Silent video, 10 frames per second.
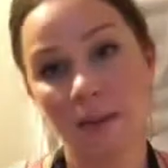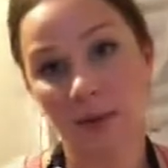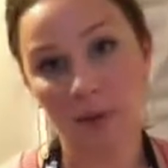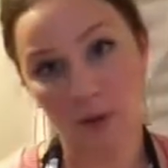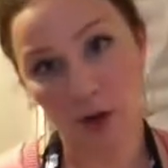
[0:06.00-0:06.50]
going
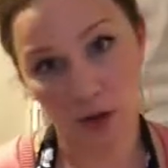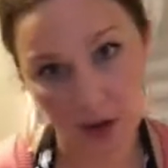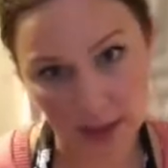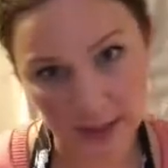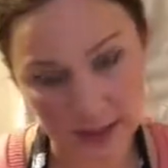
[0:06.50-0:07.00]
to be real
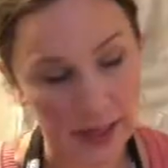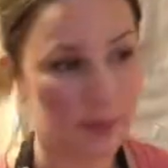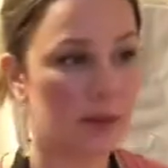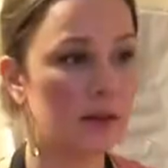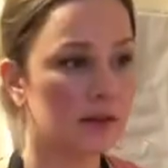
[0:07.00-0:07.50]
honest, I'm
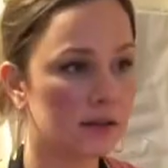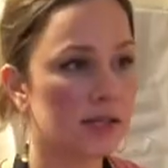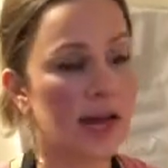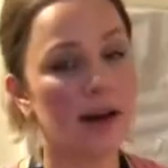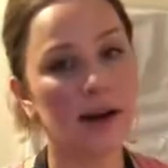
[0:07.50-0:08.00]
a little
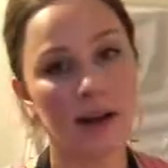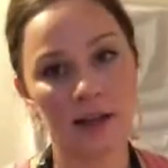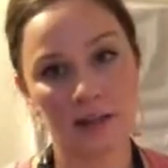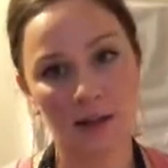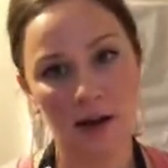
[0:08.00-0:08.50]
tired. I
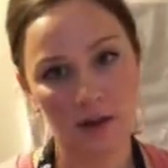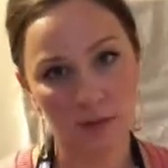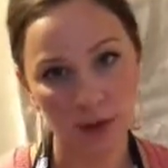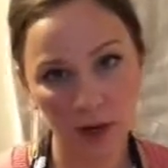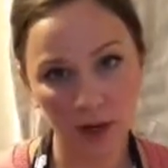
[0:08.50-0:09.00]
just got off
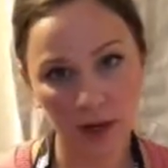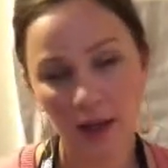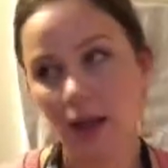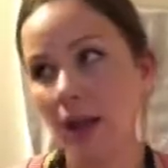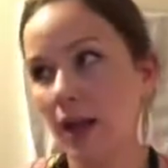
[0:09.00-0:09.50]
work
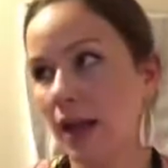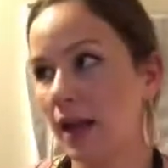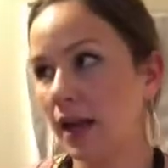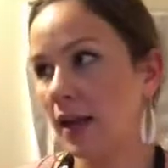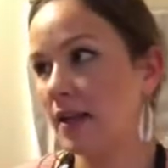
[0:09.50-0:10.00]

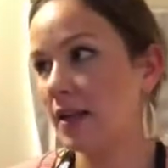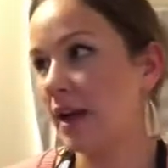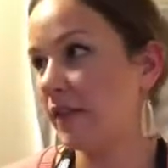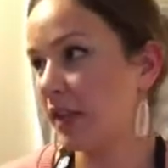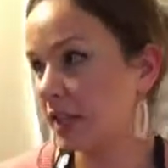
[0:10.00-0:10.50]
and I
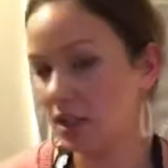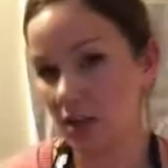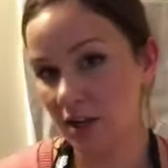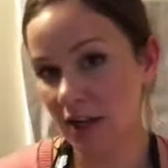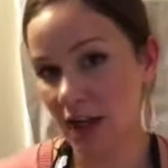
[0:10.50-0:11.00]
haven't eaten
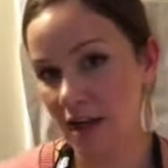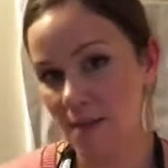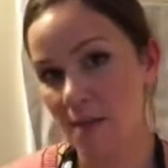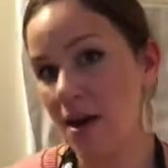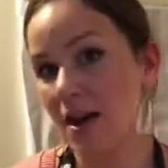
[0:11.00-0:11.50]
dinner
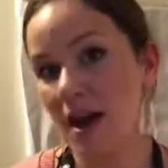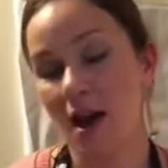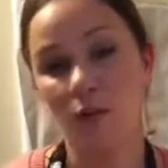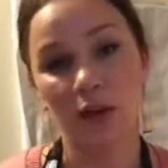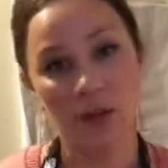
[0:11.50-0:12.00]
yet, but
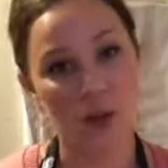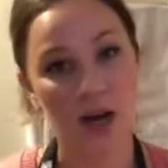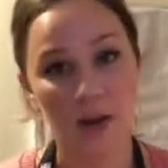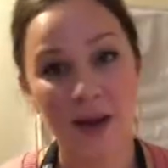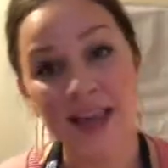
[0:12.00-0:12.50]
I really
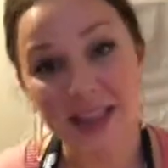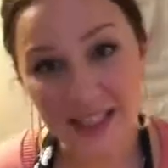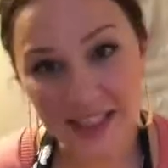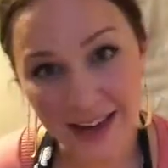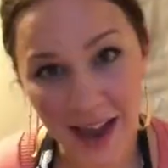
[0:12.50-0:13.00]
wanted to make
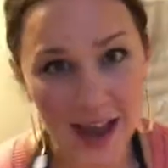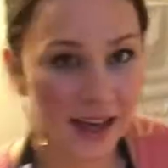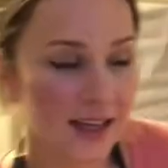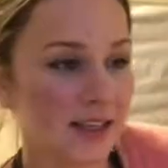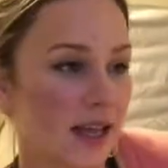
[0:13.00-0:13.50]
this today
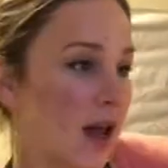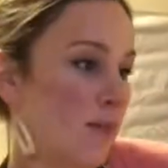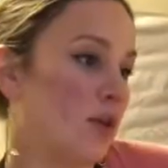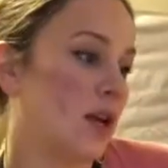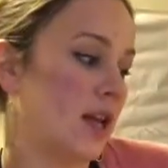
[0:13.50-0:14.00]
because I
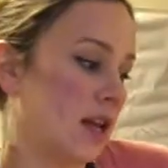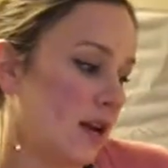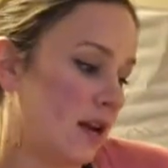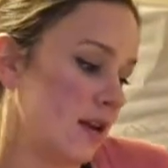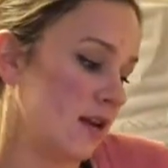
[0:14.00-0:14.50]
put
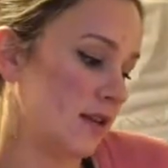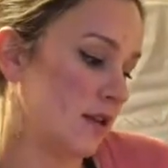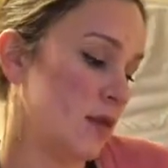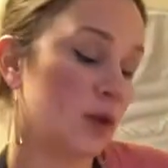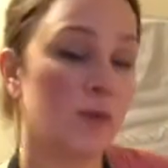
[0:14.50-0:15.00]
in
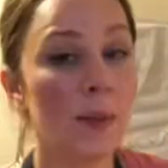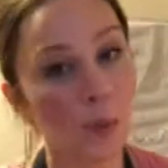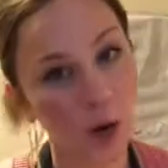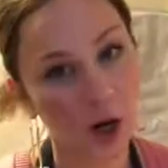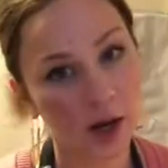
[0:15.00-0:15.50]
so much
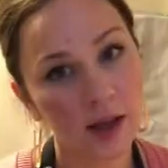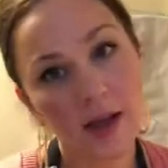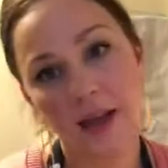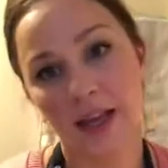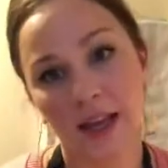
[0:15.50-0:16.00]
prep work
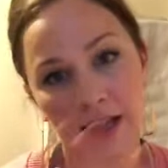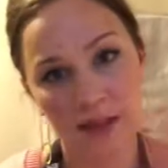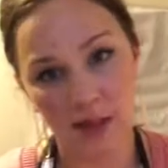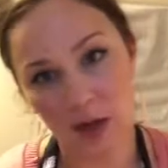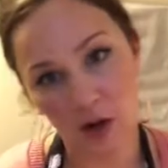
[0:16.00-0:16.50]
getting
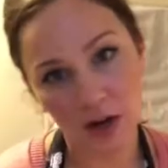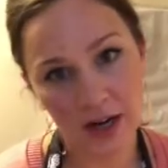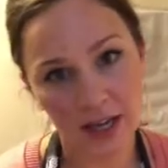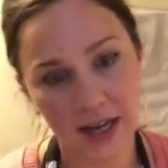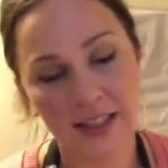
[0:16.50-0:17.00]
the
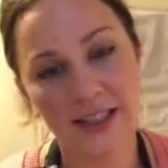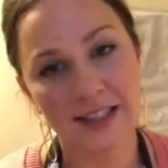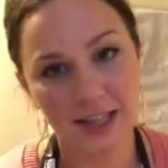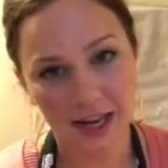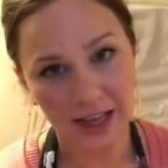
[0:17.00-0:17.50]
ingredients
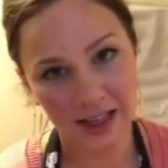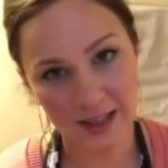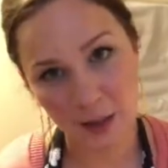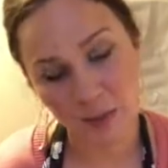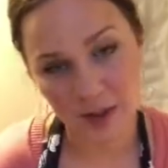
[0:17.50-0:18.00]
and setting this
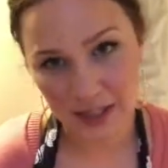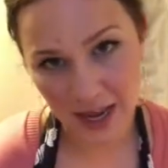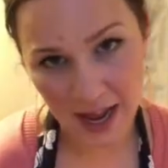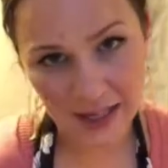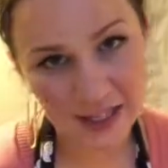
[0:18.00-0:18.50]
up for
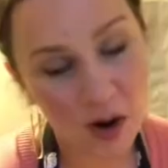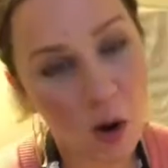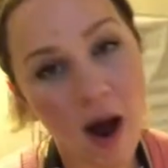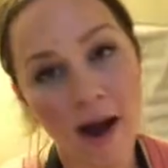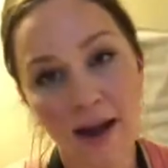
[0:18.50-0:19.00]
today.
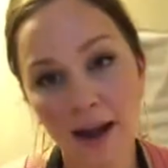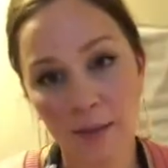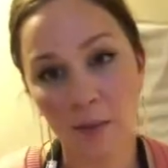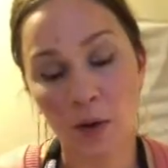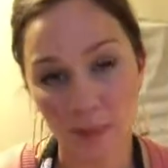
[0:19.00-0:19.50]
So I
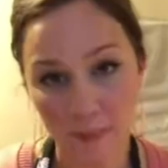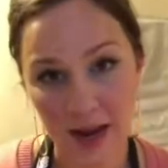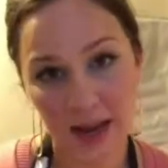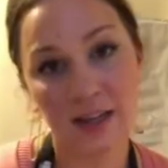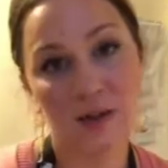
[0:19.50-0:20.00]
am
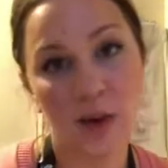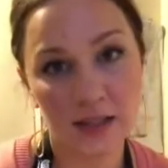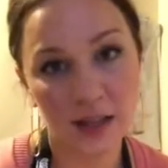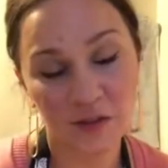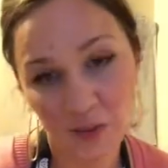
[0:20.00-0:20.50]
committing to
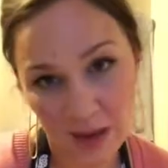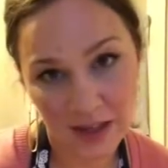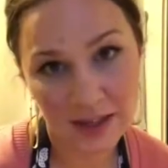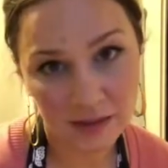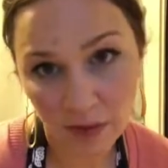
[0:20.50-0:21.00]
myself to
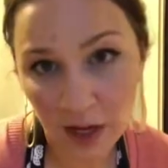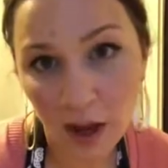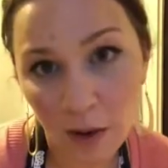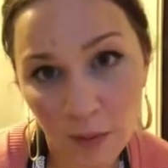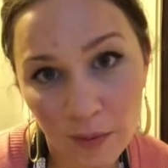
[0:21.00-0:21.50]
make this
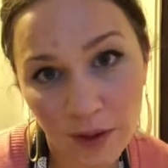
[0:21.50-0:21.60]
video.